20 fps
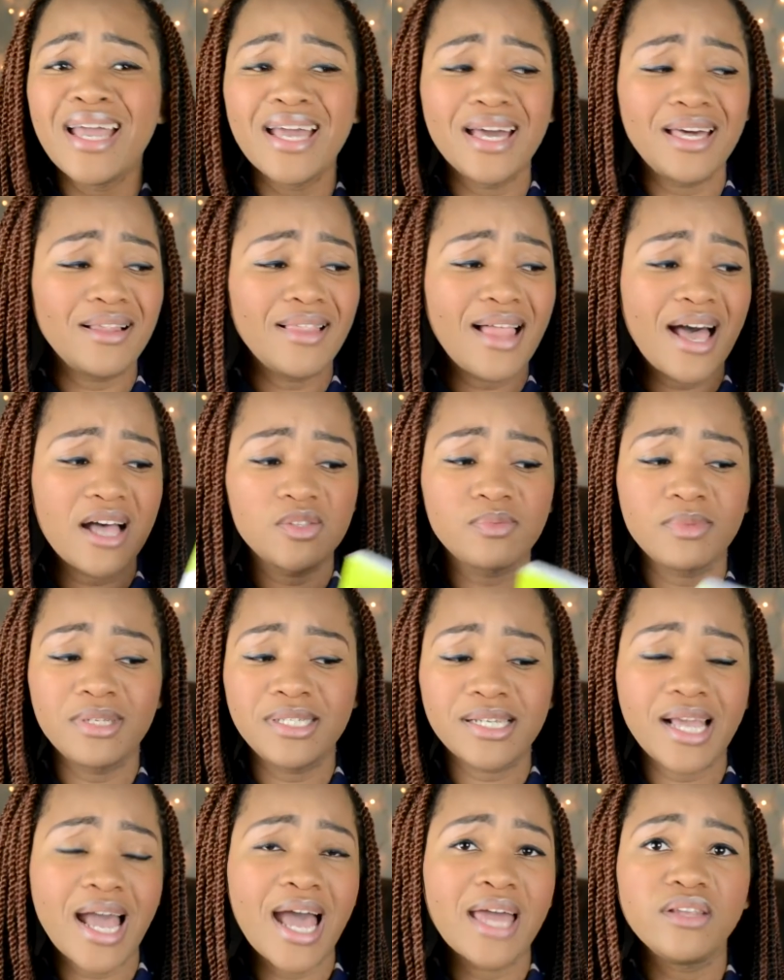It allows me
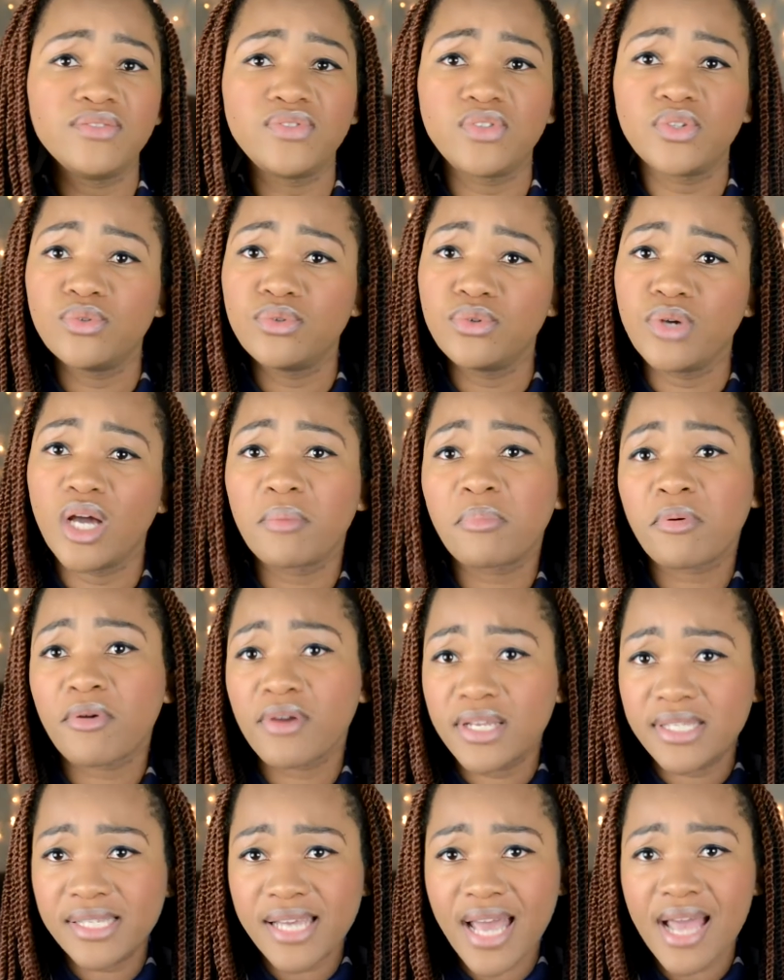to kind of do a
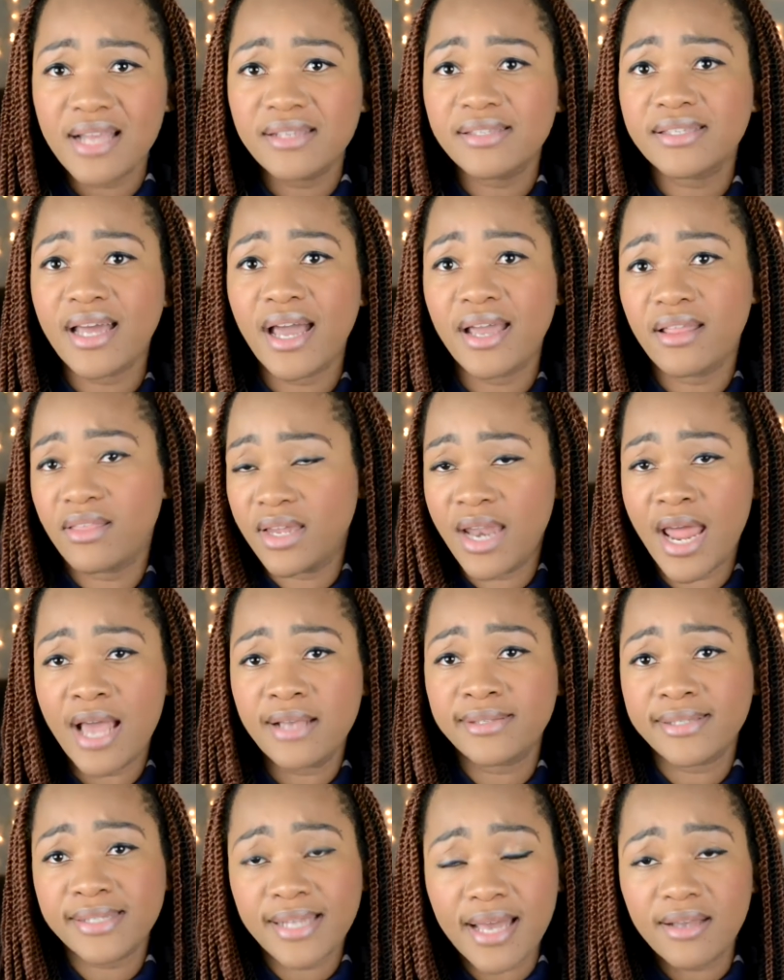pre-test that
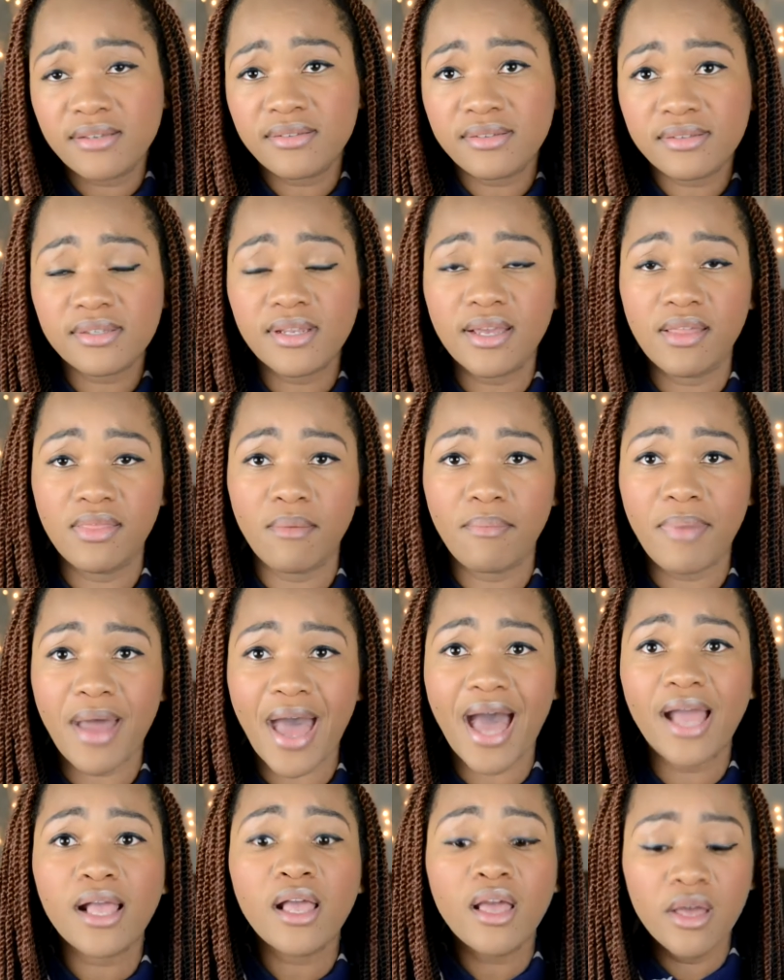has tests in the
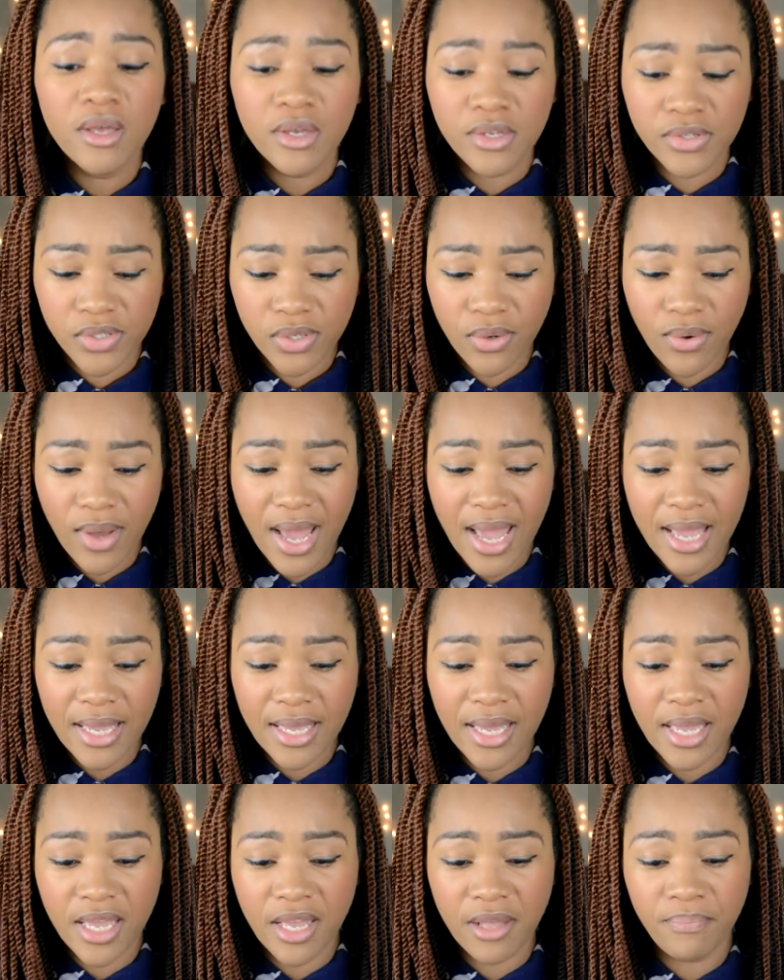back, so I
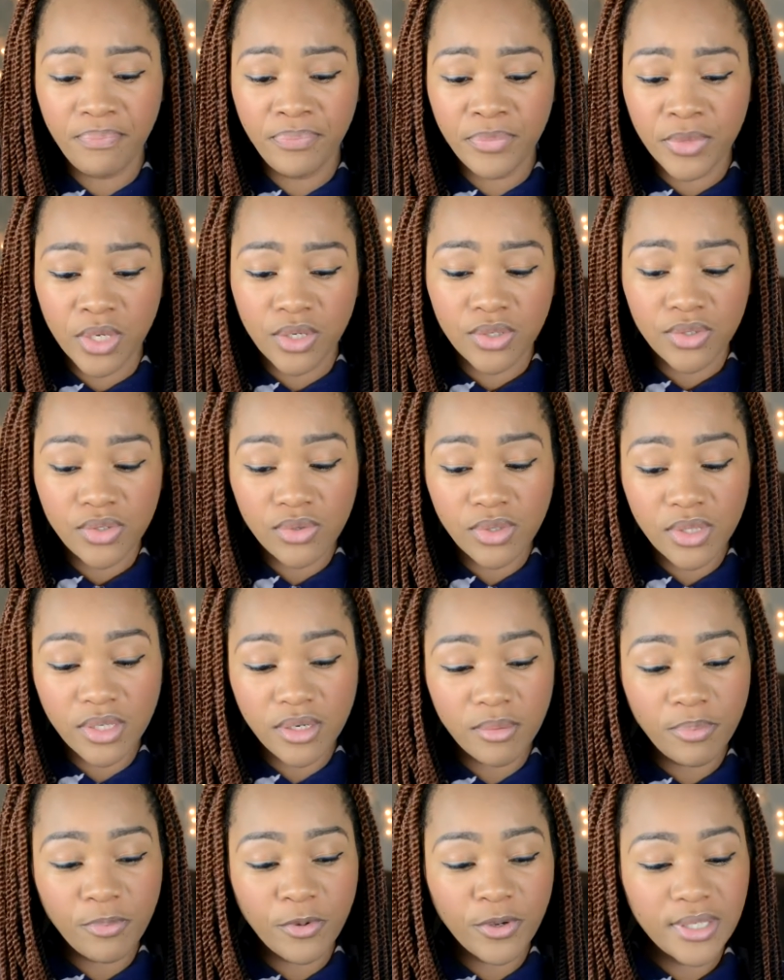can do a
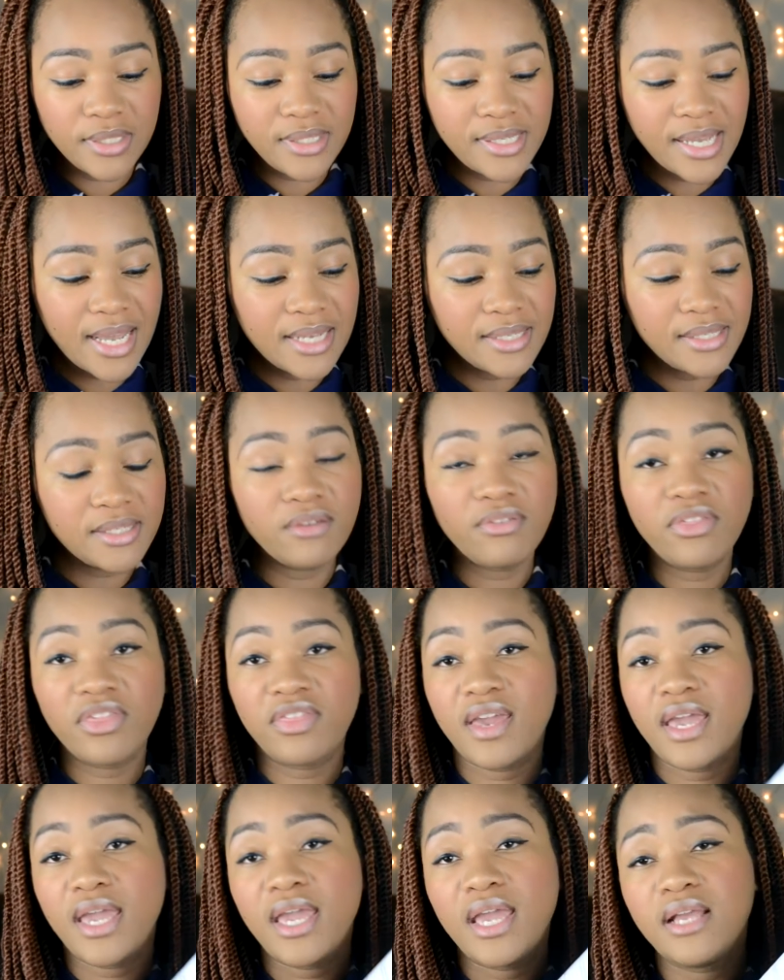little pre-test of
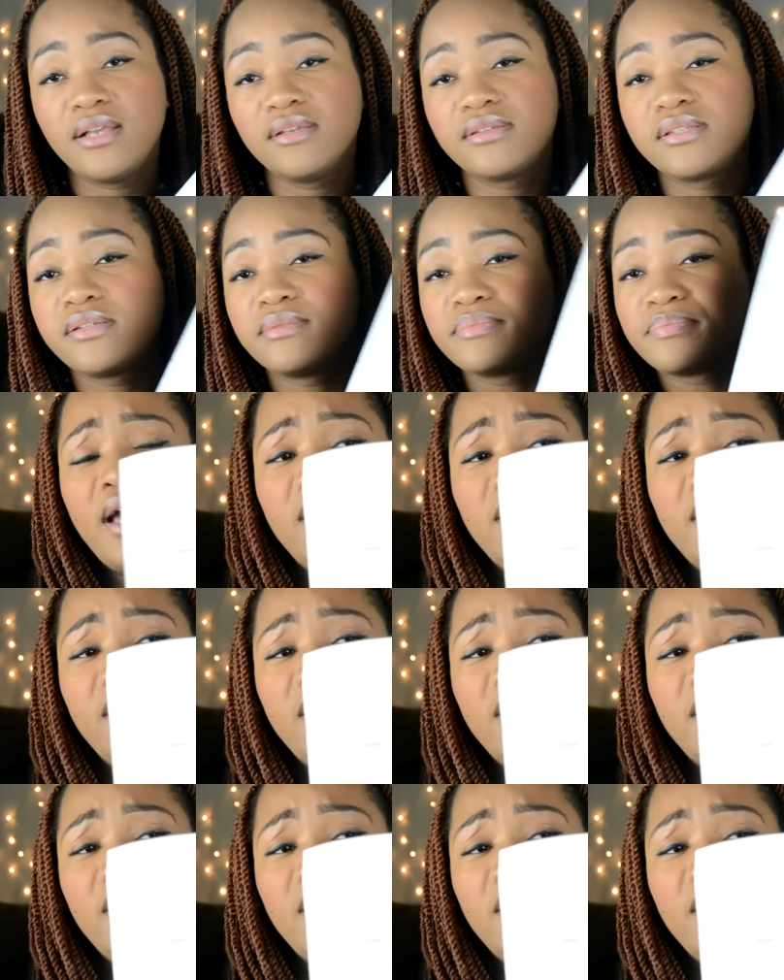things.